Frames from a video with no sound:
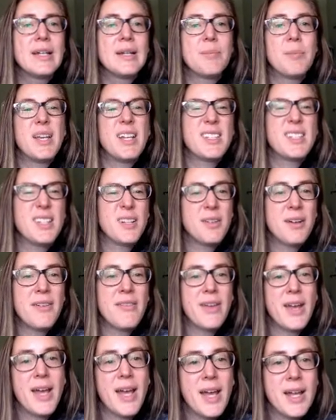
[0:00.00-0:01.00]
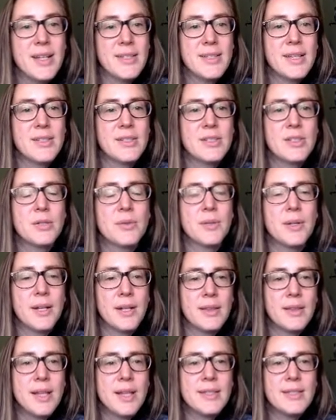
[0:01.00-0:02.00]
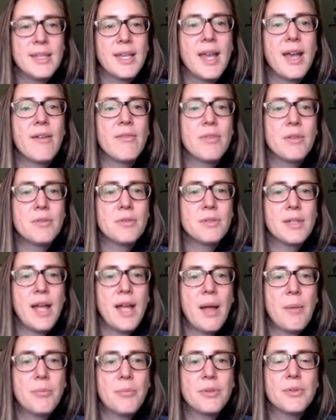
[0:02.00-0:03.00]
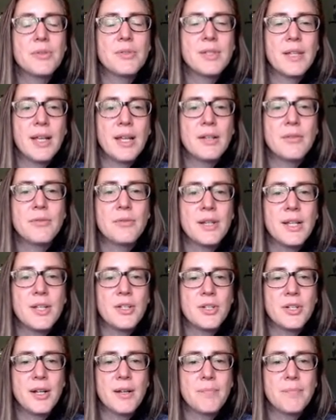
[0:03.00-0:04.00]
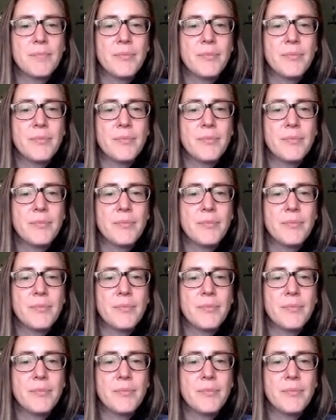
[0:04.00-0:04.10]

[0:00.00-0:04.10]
because they don't have access to it unless they have those tap roots that can reach it.